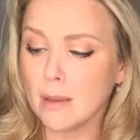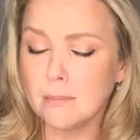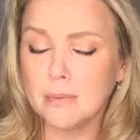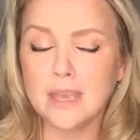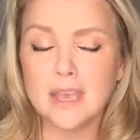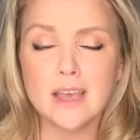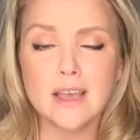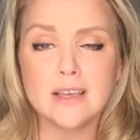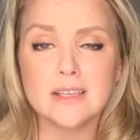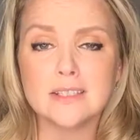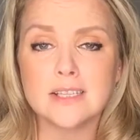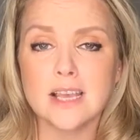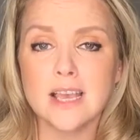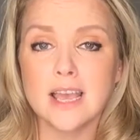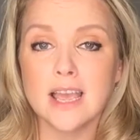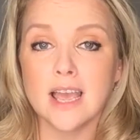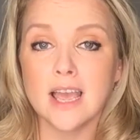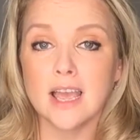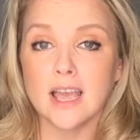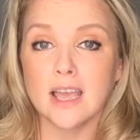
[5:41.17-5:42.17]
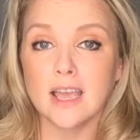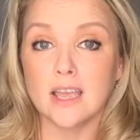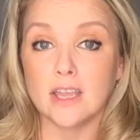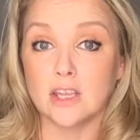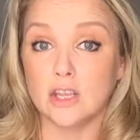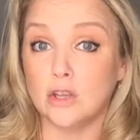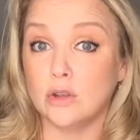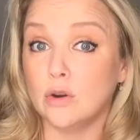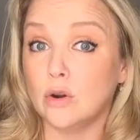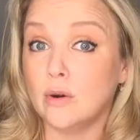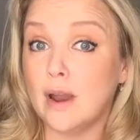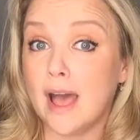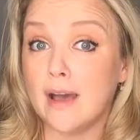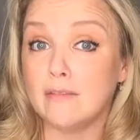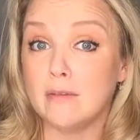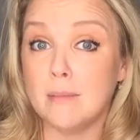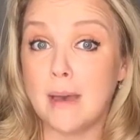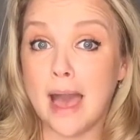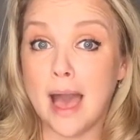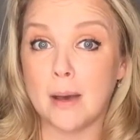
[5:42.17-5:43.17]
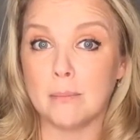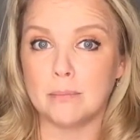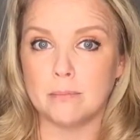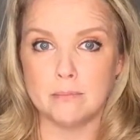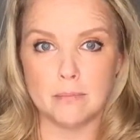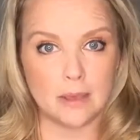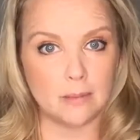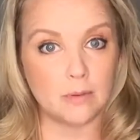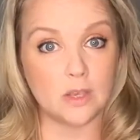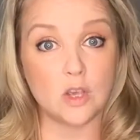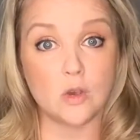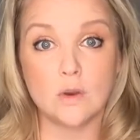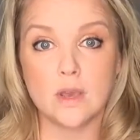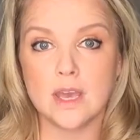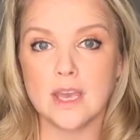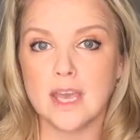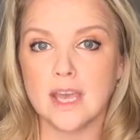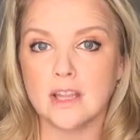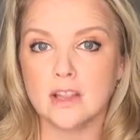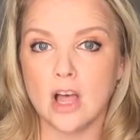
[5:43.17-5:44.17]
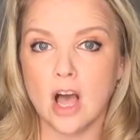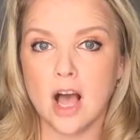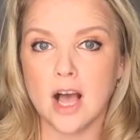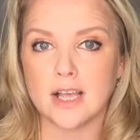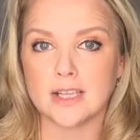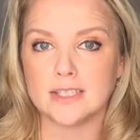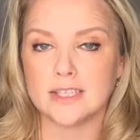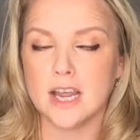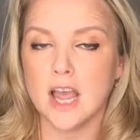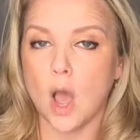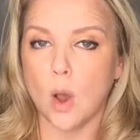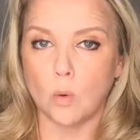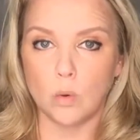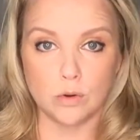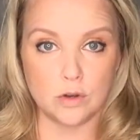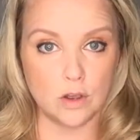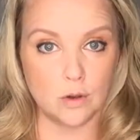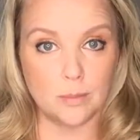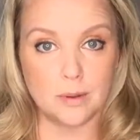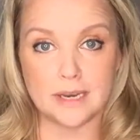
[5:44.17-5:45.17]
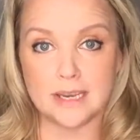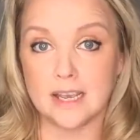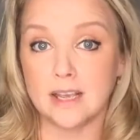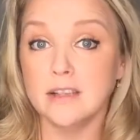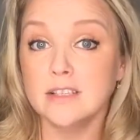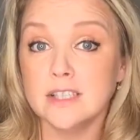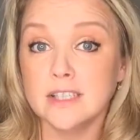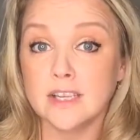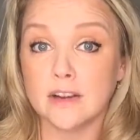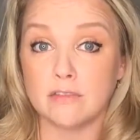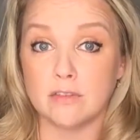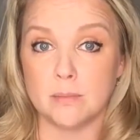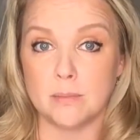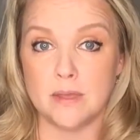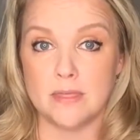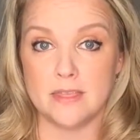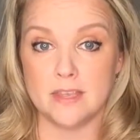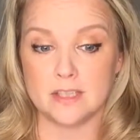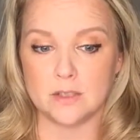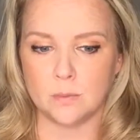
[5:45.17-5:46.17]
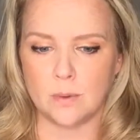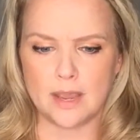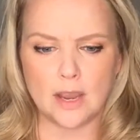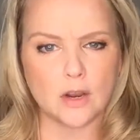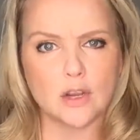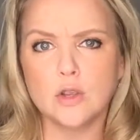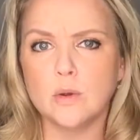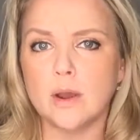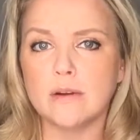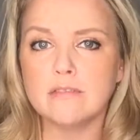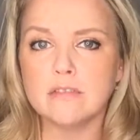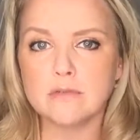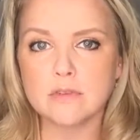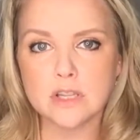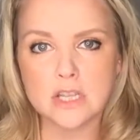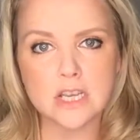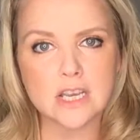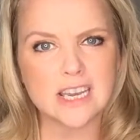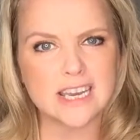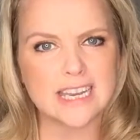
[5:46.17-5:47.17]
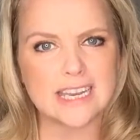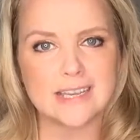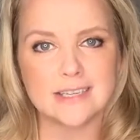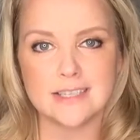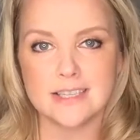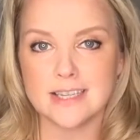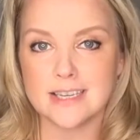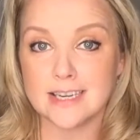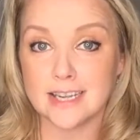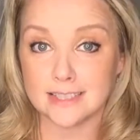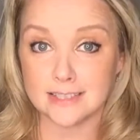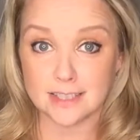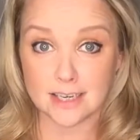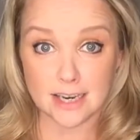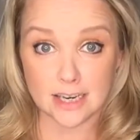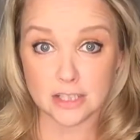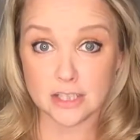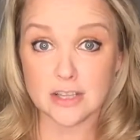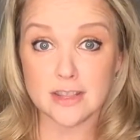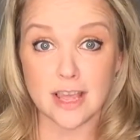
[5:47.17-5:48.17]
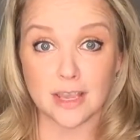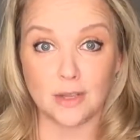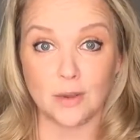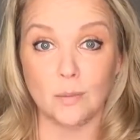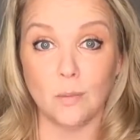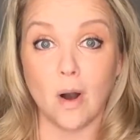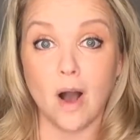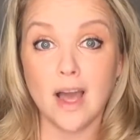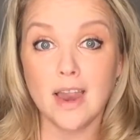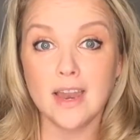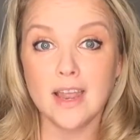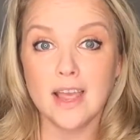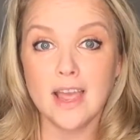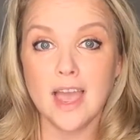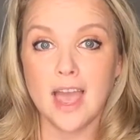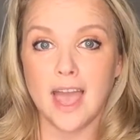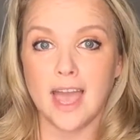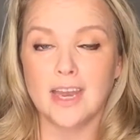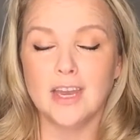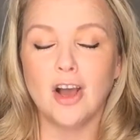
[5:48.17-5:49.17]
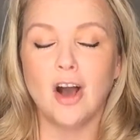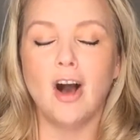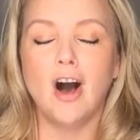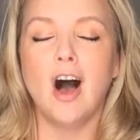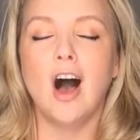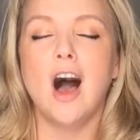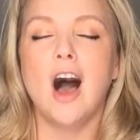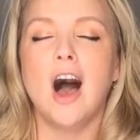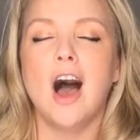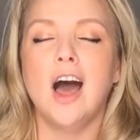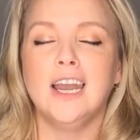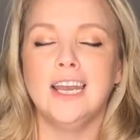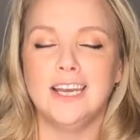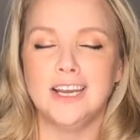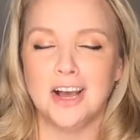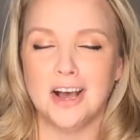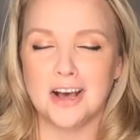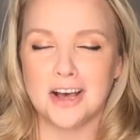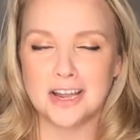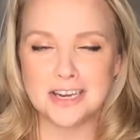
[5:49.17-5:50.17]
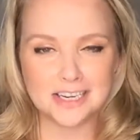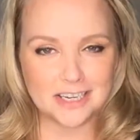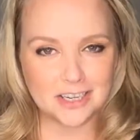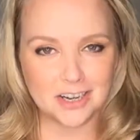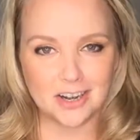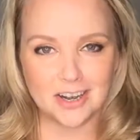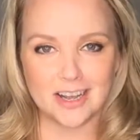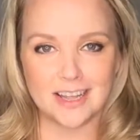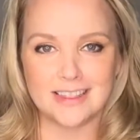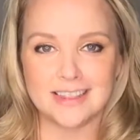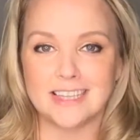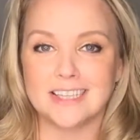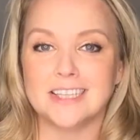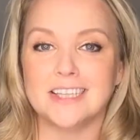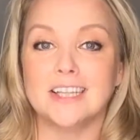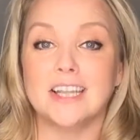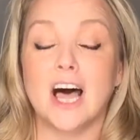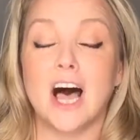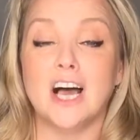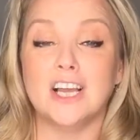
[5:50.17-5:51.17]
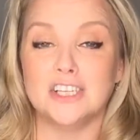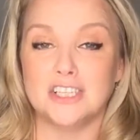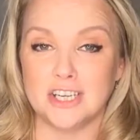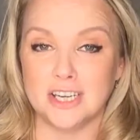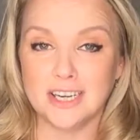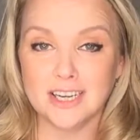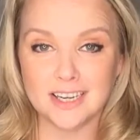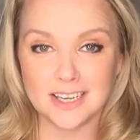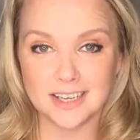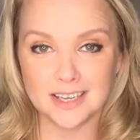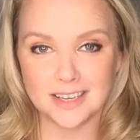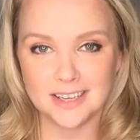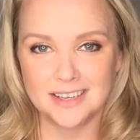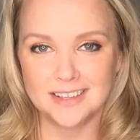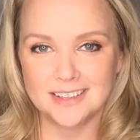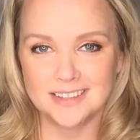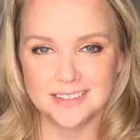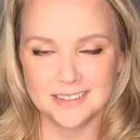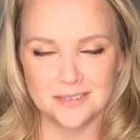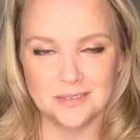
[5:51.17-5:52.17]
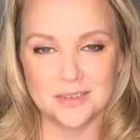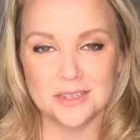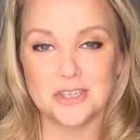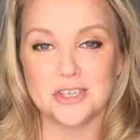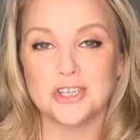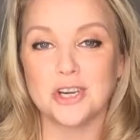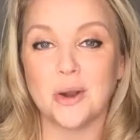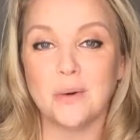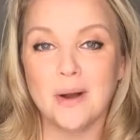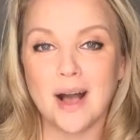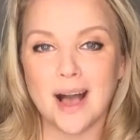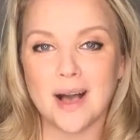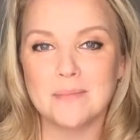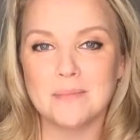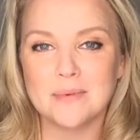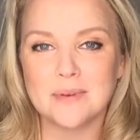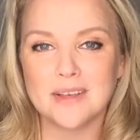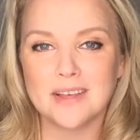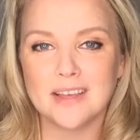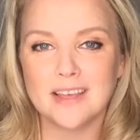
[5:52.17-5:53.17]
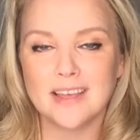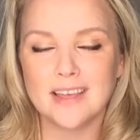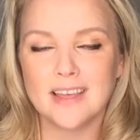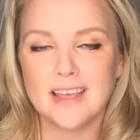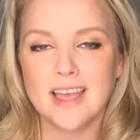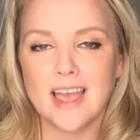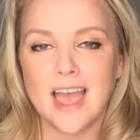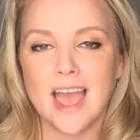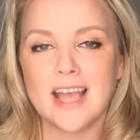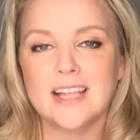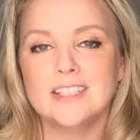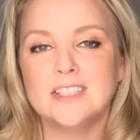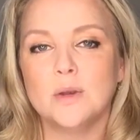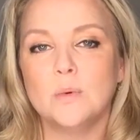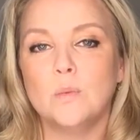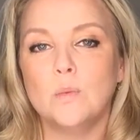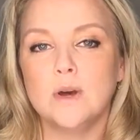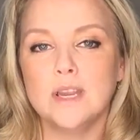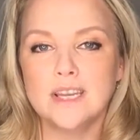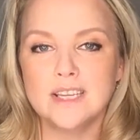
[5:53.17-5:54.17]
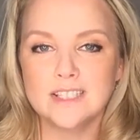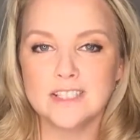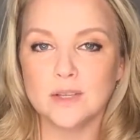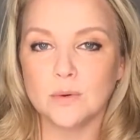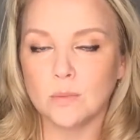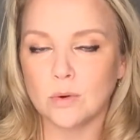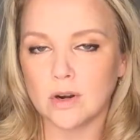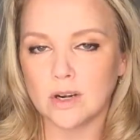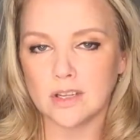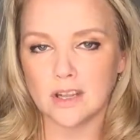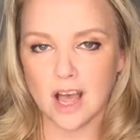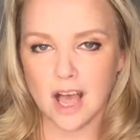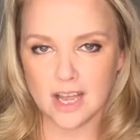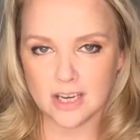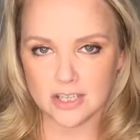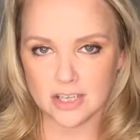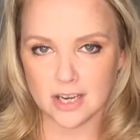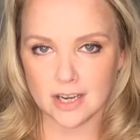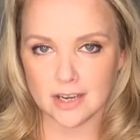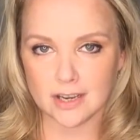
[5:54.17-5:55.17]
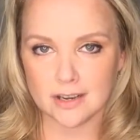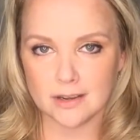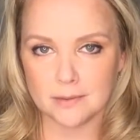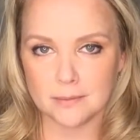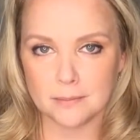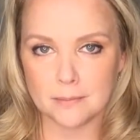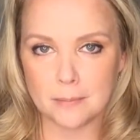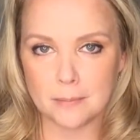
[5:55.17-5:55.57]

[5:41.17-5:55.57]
because you don't have a map. Maybe you can get lost. Well, nobody else has ever been this way. Are you ever really going to get to the destination that you want? And on and on and on, the logic will show up. And so what is the word logic?